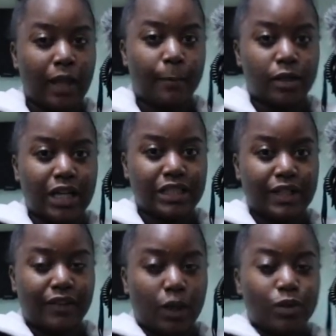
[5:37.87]

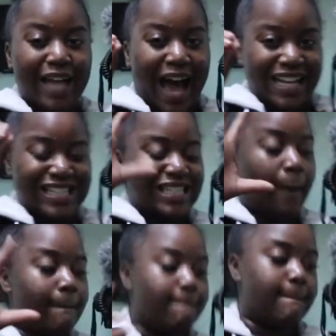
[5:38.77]
productivity was at its
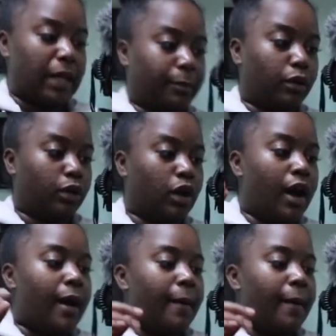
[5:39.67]
minimal.